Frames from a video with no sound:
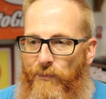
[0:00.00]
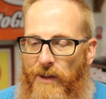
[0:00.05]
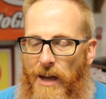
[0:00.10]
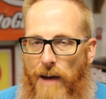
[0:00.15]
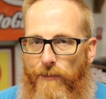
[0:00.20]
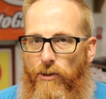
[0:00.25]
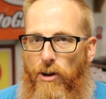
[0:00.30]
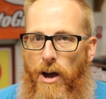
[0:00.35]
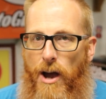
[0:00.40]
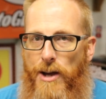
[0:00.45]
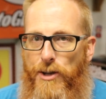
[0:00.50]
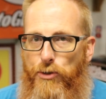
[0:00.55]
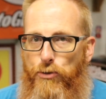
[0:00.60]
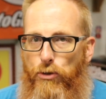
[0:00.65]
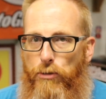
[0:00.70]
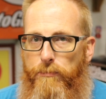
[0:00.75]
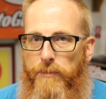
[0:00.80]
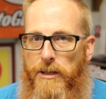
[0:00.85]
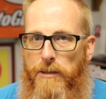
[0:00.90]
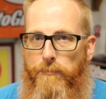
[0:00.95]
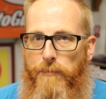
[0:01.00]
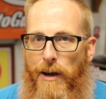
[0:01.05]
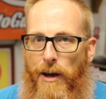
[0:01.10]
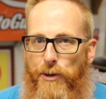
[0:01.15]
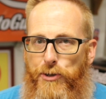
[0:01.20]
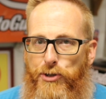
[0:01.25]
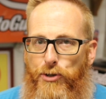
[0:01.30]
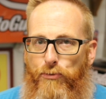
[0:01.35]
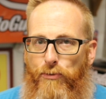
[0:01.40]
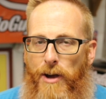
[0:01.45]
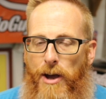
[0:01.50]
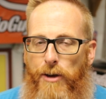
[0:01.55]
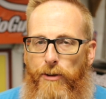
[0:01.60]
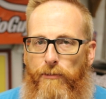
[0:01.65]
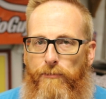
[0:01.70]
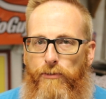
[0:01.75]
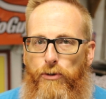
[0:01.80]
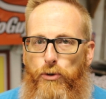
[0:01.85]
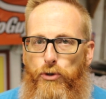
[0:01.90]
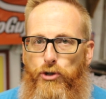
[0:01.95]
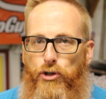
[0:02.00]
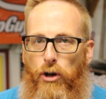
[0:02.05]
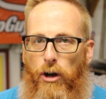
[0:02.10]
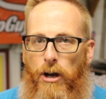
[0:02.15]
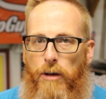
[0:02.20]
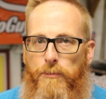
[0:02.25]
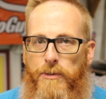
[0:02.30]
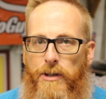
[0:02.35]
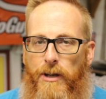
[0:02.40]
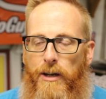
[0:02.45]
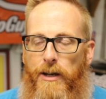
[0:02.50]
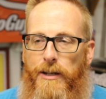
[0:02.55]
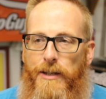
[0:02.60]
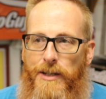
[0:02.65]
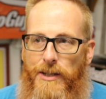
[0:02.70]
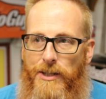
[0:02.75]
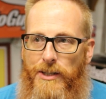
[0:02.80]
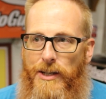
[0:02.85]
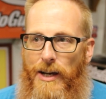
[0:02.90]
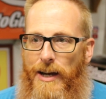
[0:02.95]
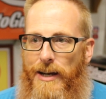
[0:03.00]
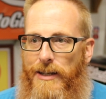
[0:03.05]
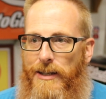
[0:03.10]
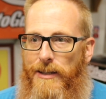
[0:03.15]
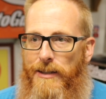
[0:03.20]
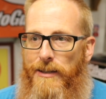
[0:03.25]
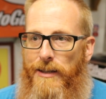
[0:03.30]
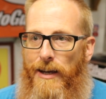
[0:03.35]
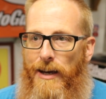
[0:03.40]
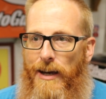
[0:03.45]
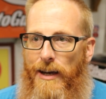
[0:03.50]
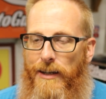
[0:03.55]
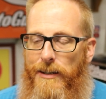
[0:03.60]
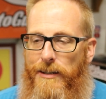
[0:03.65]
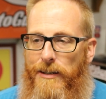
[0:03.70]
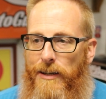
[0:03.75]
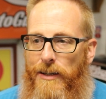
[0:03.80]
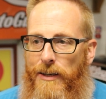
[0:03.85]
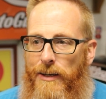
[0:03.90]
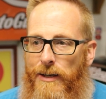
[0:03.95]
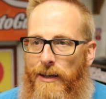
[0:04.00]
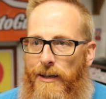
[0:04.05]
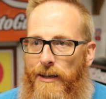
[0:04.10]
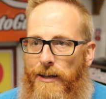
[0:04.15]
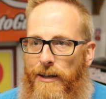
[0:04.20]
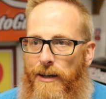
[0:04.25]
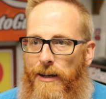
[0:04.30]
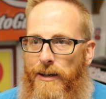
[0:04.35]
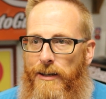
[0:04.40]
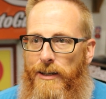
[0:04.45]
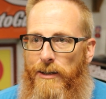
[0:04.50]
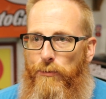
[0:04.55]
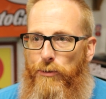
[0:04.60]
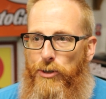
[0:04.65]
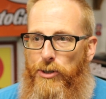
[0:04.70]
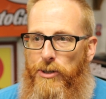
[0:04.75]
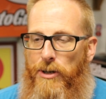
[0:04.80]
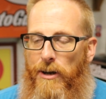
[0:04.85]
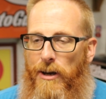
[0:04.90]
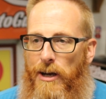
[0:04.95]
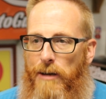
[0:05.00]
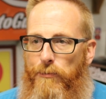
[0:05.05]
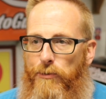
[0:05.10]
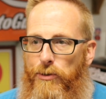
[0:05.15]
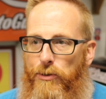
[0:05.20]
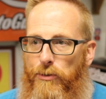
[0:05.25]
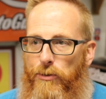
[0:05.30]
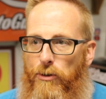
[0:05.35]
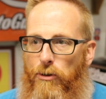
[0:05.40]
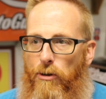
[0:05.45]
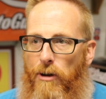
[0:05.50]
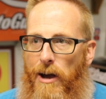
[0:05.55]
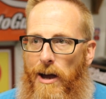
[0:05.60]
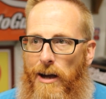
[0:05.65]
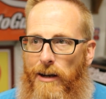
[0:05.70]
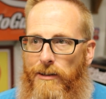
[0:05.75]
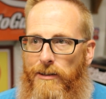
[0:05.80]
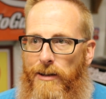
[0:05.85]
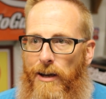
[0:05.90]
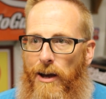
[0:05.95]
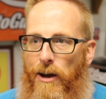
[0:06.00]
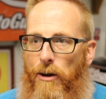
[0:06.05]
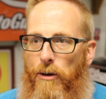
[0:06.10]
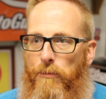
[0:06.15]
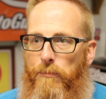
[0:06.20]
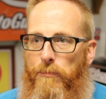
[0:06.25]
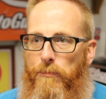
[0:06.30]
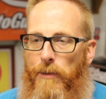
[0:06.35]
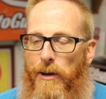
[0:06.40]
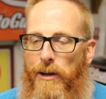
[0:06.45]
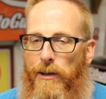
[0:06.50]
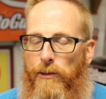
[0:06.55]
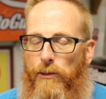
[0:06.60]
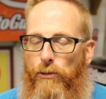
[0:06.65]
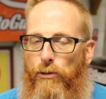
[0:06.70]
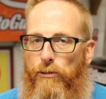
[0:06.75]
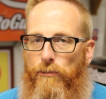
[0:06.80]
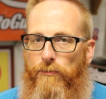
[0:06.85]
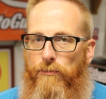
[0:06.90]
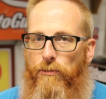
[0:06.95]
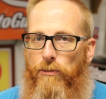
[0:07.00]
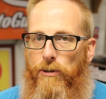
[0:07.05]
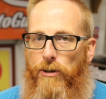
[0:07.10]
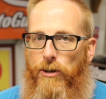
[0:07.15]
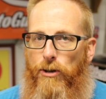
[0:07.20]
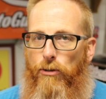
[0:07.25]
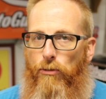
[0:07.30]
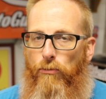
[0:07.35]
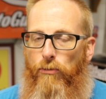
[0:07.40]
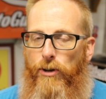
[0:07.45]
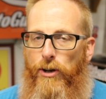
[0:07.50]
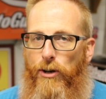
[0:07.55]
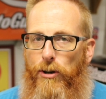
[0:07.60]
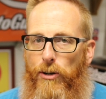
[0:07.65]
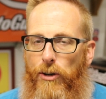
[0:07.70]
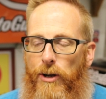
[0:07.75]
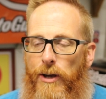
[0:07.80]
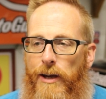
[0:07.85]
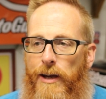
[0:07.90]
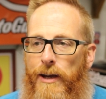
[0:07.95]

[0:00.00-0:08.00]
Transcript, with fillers: After high school, being bounced around a few jobs, I decided that uh, it was time to crack down and look for a career.